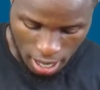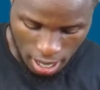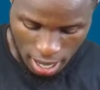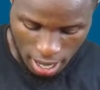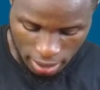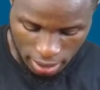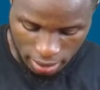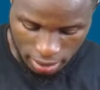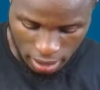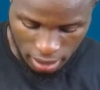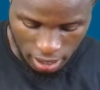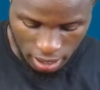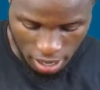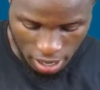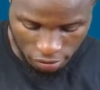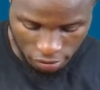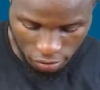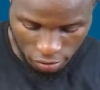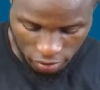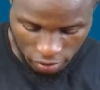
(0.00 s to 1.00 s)
and
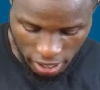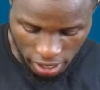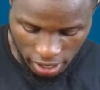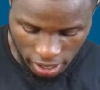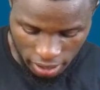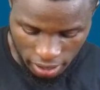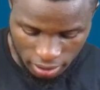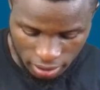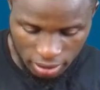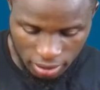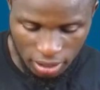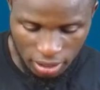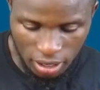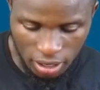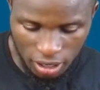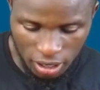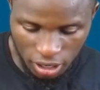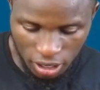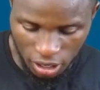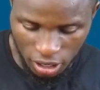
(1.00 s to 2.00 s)
f of x
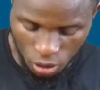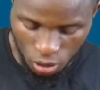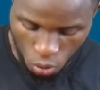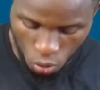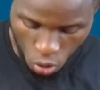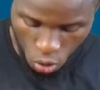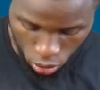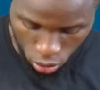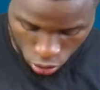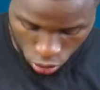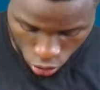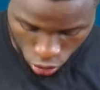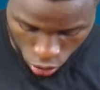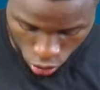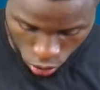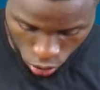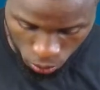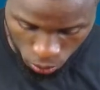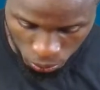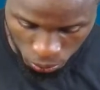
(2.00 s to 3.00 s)
equal
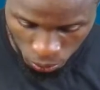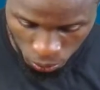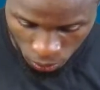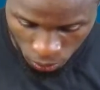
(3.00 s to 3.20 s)
to